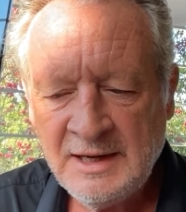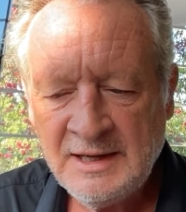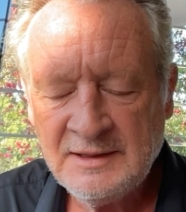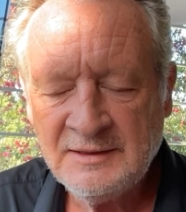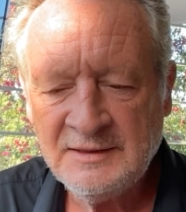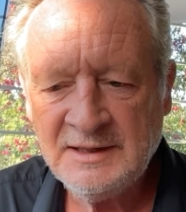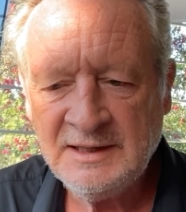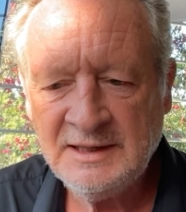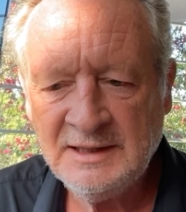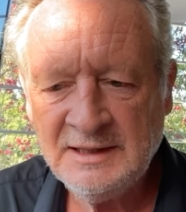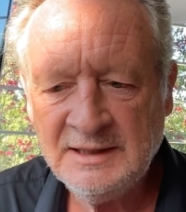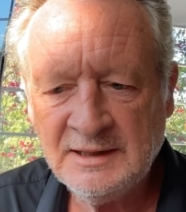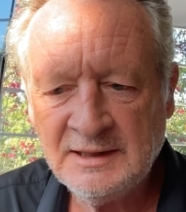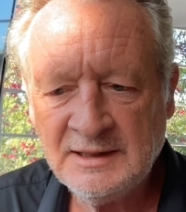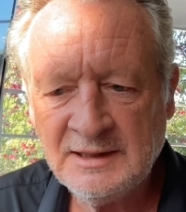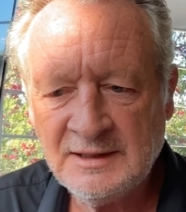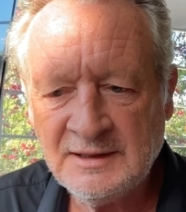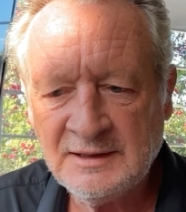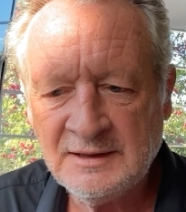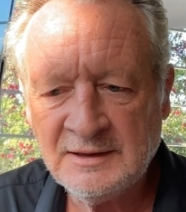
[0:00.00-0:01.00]
The
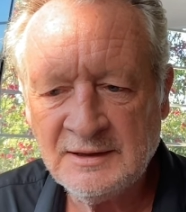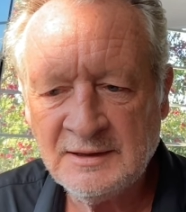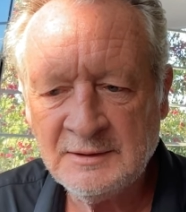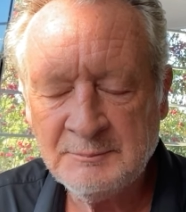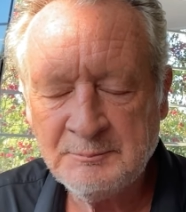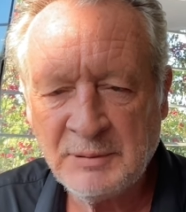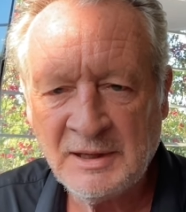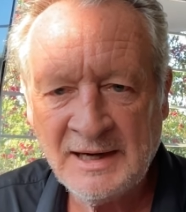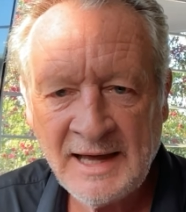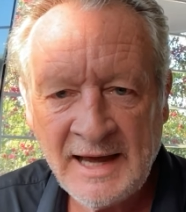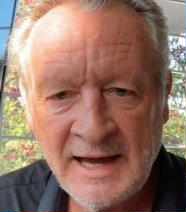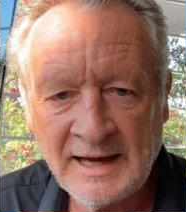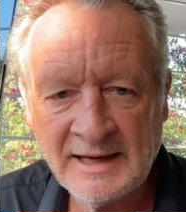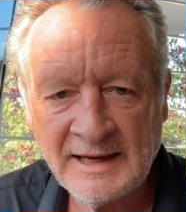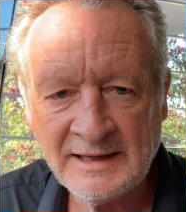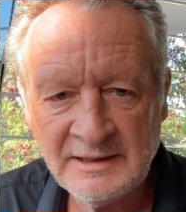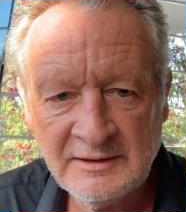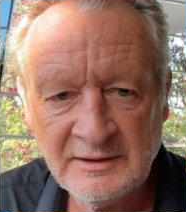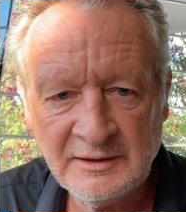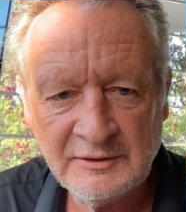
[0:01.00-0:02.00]
the
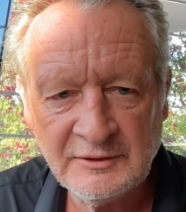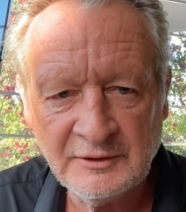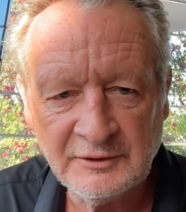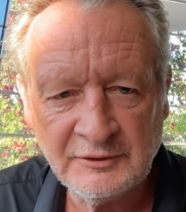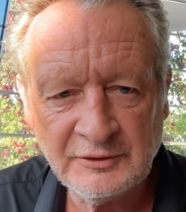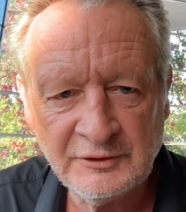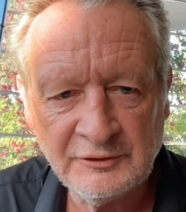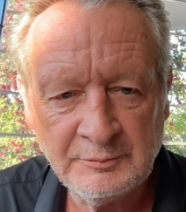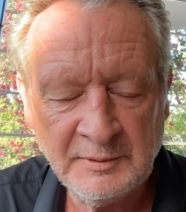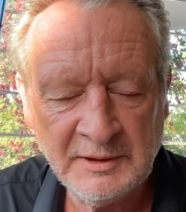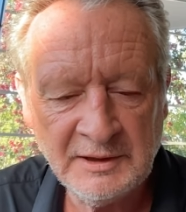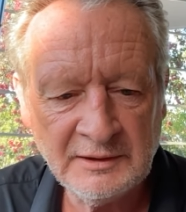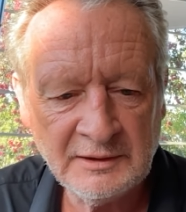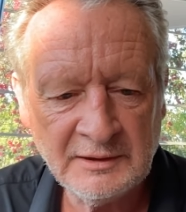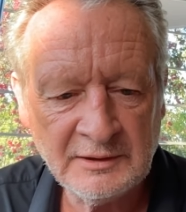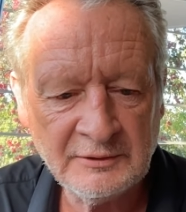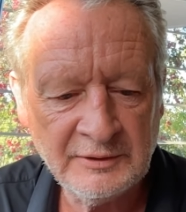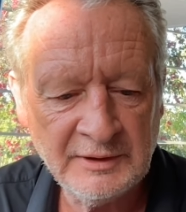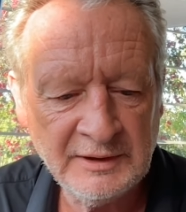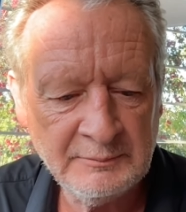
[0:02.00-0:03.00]
plan that has been
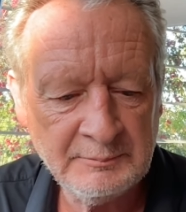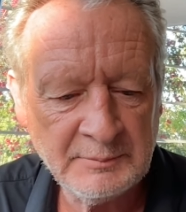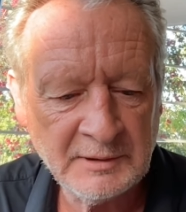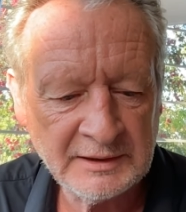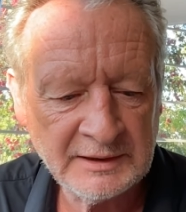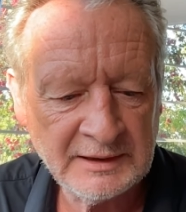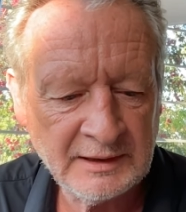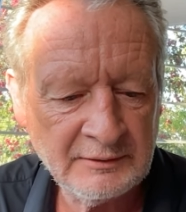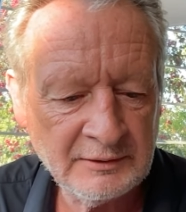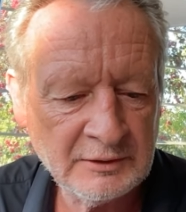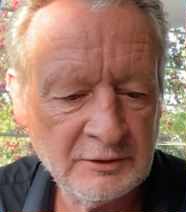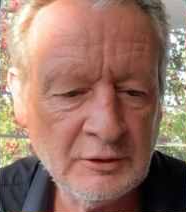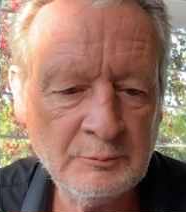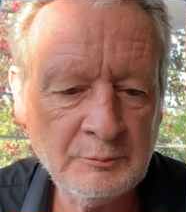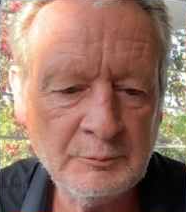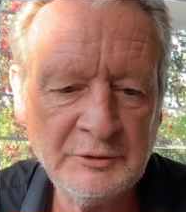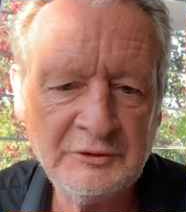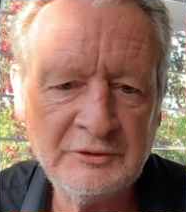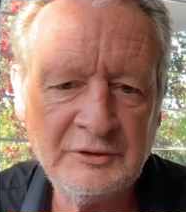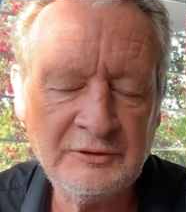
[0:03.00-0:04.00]
agreed by
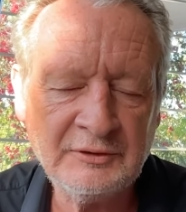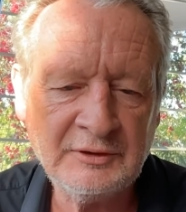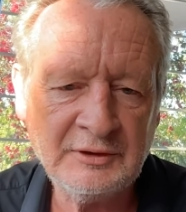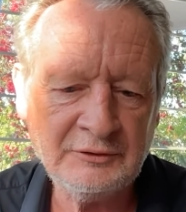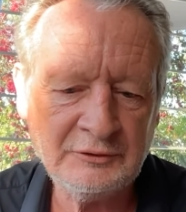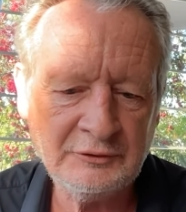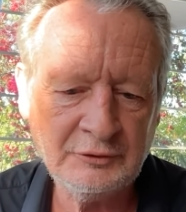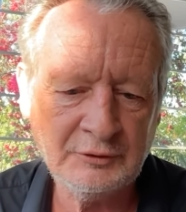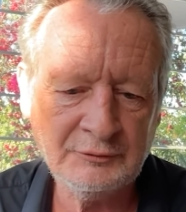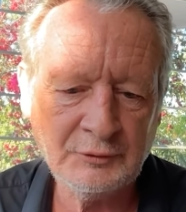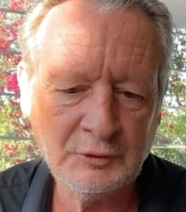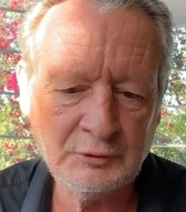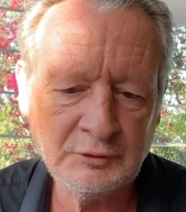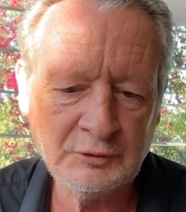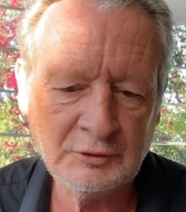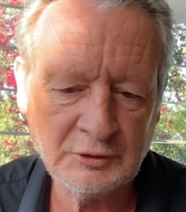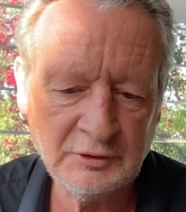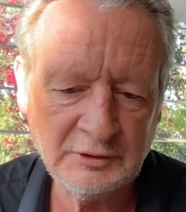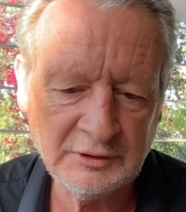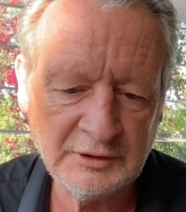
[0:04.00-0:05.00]
CARICOM, which is the sort
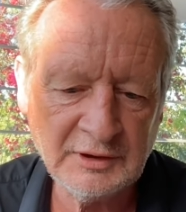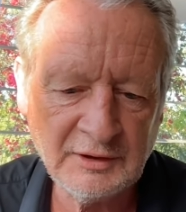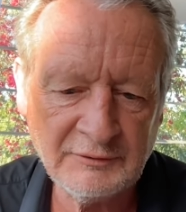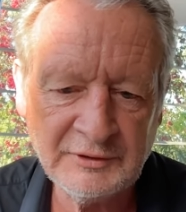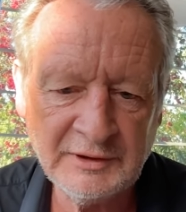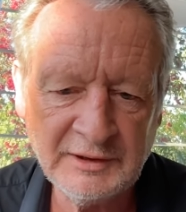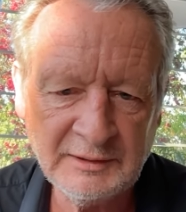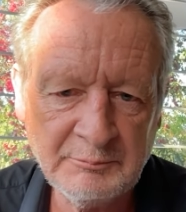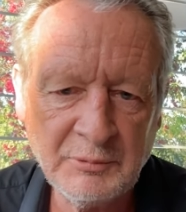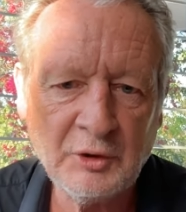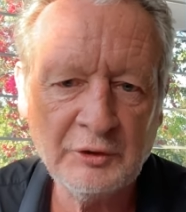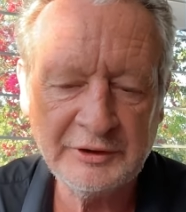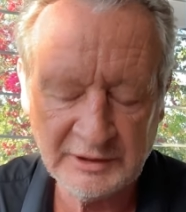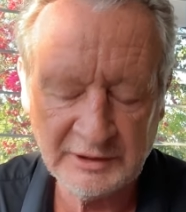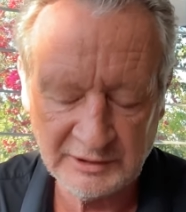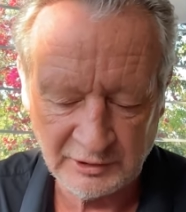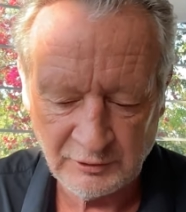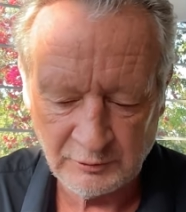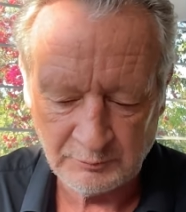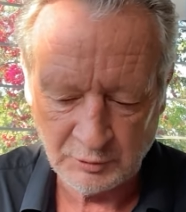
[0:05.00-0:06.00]
of governing body,
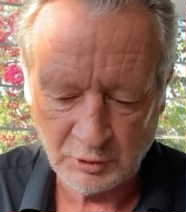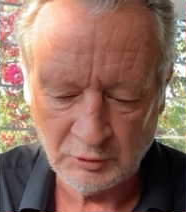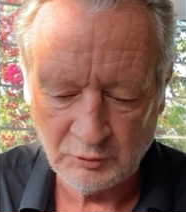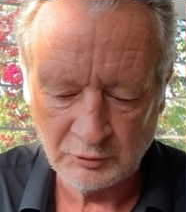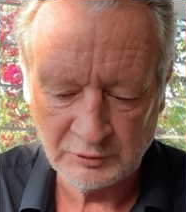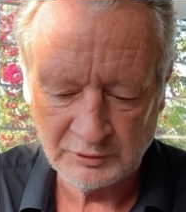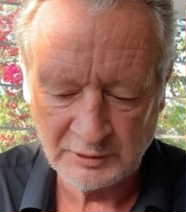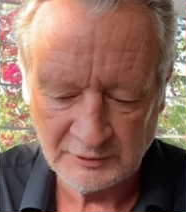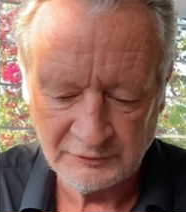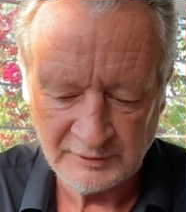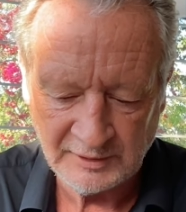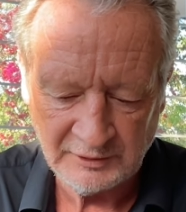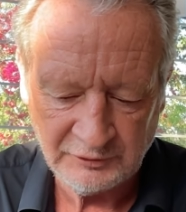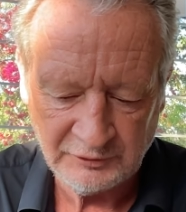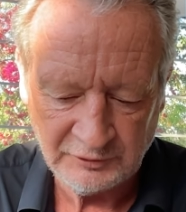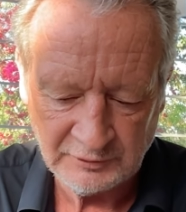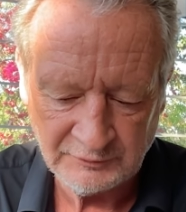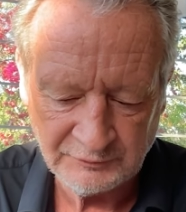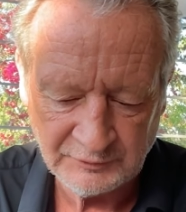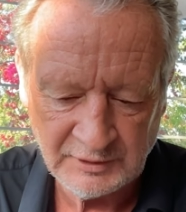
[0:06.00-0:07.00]
the
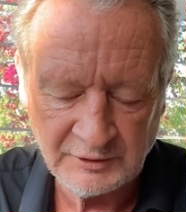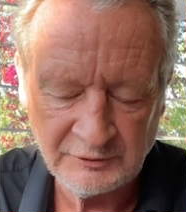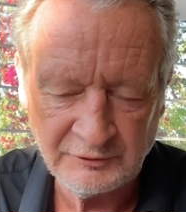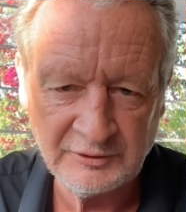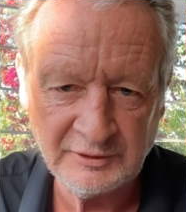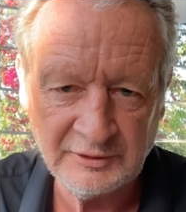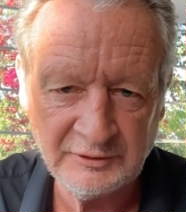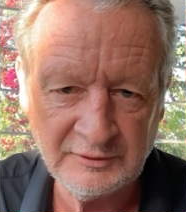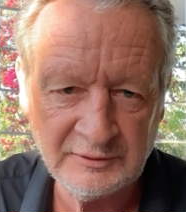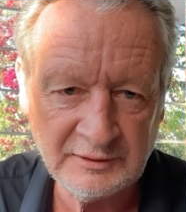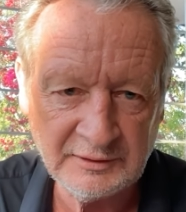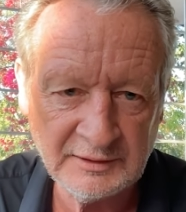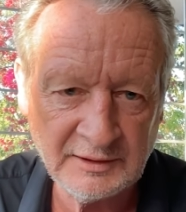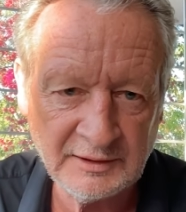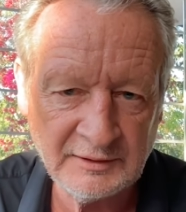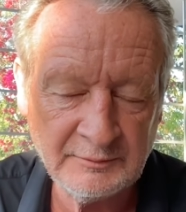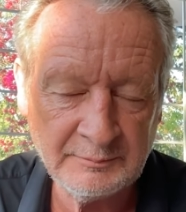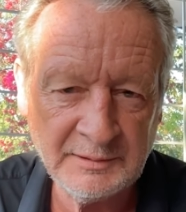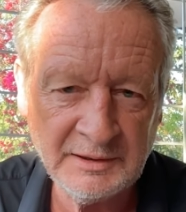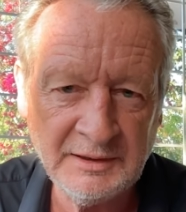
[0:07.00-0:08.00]
organization of countries in the
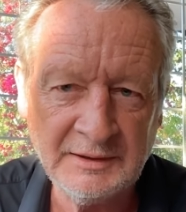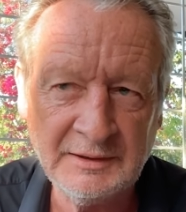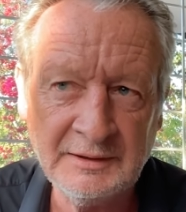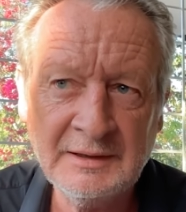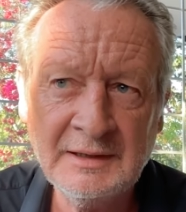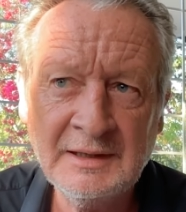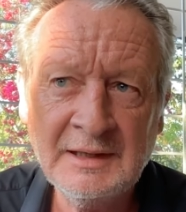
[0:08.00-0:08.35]
Caribbean,